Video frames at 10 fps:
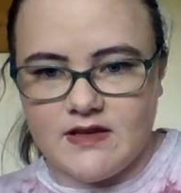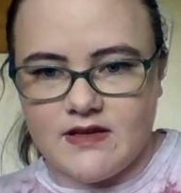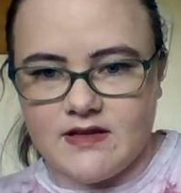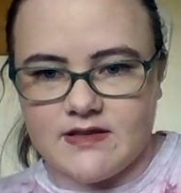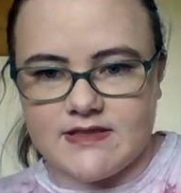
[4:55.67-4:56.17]

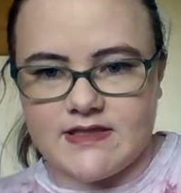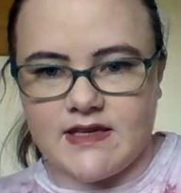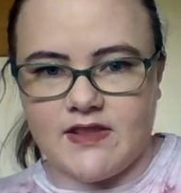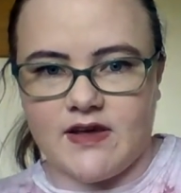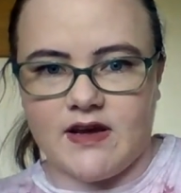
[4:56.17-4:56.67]
It looks like
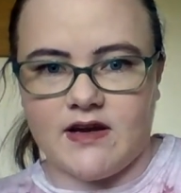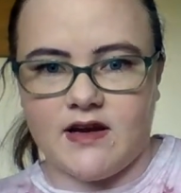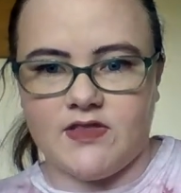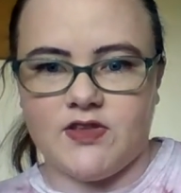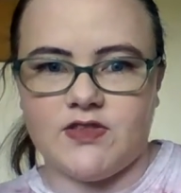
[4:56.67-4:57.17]
that. I
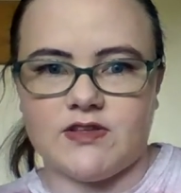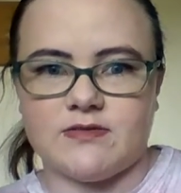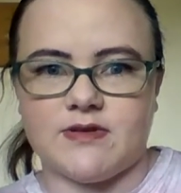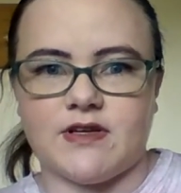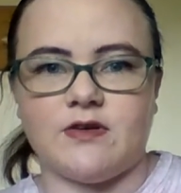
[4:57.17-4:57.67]
thought that's
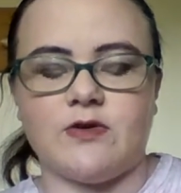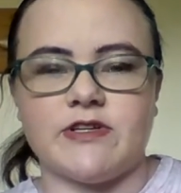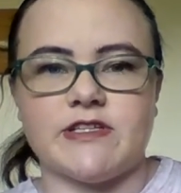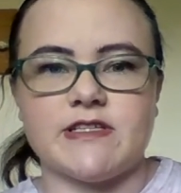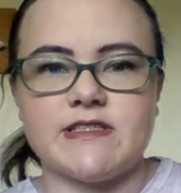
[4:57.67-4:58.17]
really
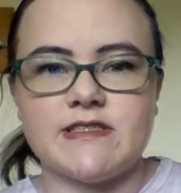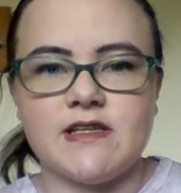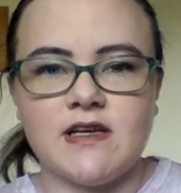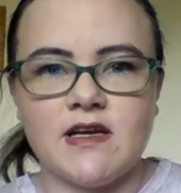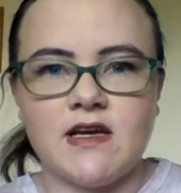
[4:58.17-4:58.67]
gorgeous
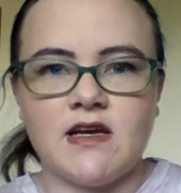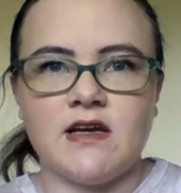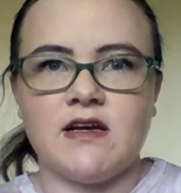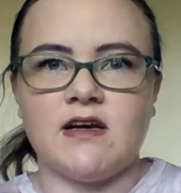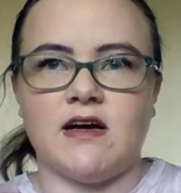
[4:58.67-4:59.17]

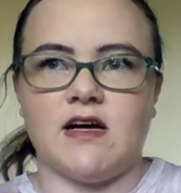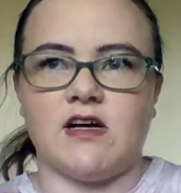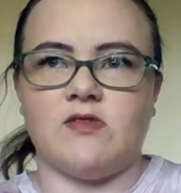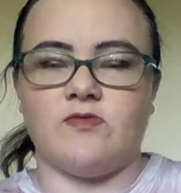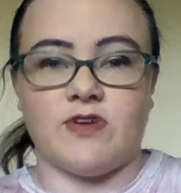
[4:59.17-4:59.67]

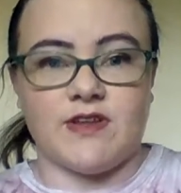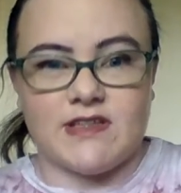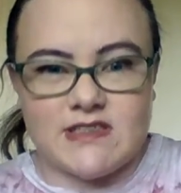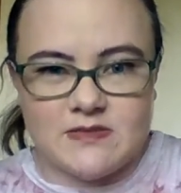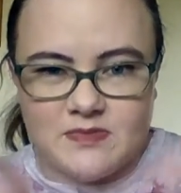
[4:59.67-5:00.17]
um, for like
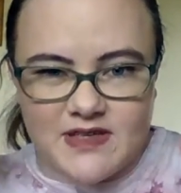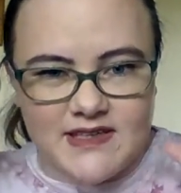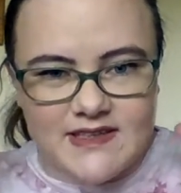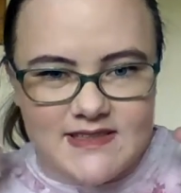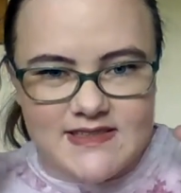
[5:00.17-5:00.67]
spring
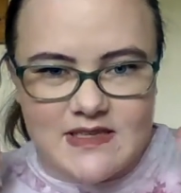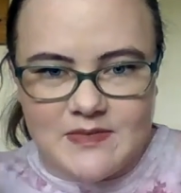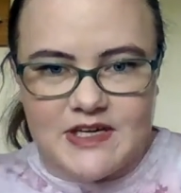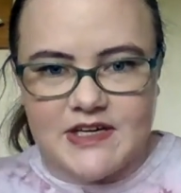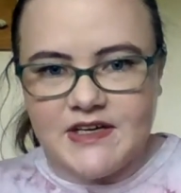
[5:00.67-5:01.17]
and
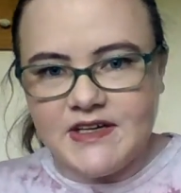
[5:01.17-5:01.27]
summer.